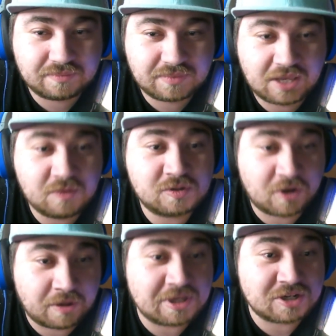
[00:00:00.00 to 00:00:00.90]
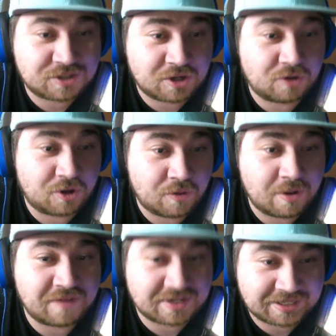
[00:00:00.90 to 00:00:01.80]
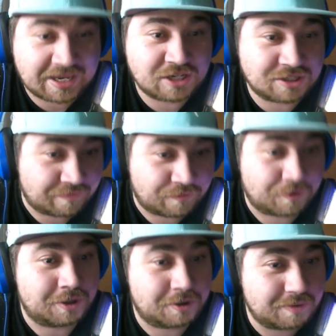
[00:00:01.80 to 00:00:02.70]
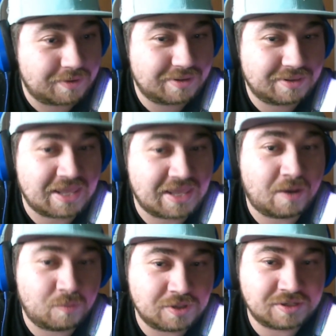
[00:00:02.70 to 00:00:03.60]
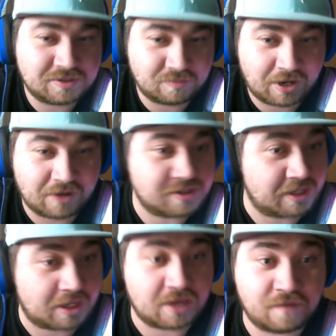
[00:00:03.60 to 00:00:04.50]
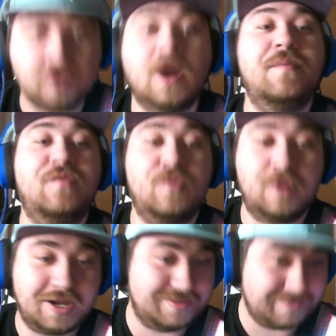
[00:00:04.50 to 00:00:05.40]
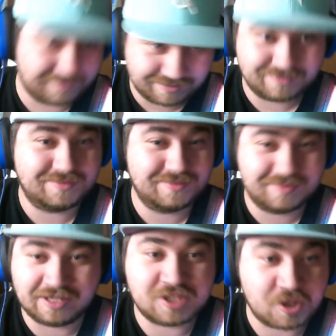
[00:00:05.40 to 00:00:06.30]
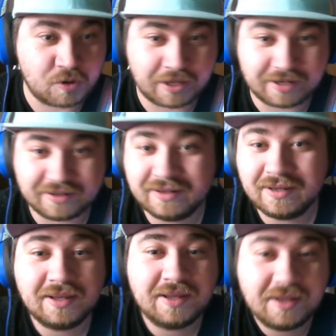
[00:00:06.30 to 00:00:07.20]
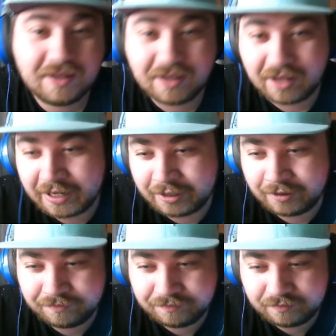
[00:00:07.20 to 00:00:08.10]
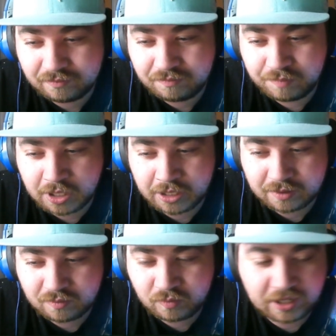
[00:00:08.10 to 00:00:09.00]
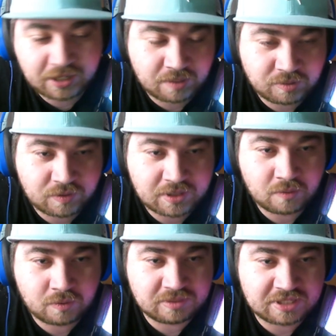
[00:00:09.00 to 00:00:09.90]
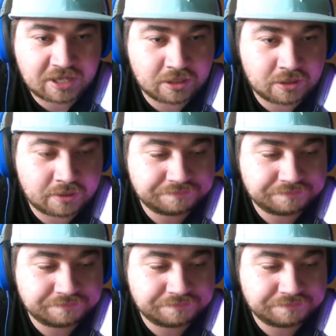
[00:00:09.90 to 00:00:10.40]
It was going to be a solo investigation for you. That was what I was like, if you're up for it, let's do it. But we ended up doing that room together.